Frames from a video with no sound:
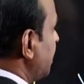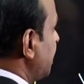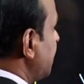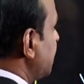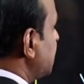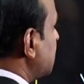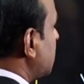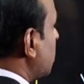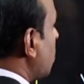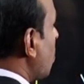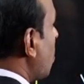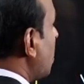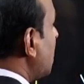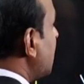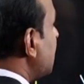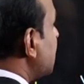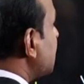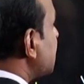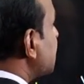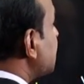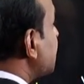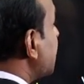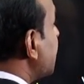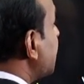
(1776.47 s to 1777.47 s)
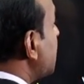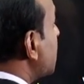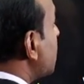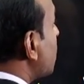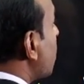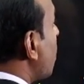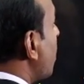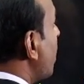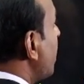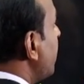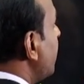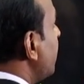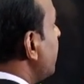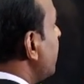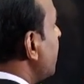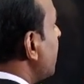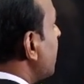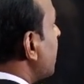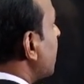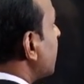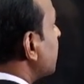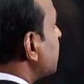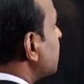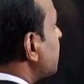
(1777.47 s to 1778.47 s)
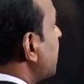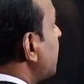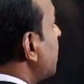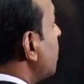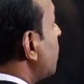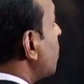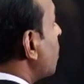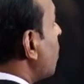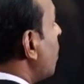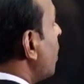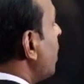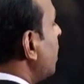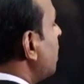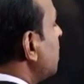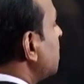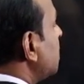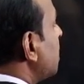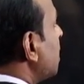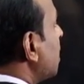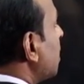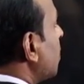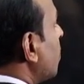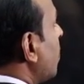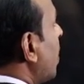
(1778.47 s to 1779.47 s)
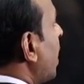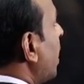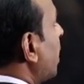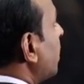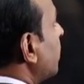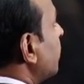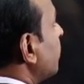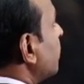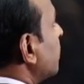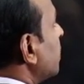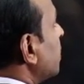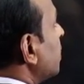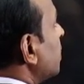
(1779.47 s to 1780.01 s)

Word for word: is called as a centroid here. Centroid is required.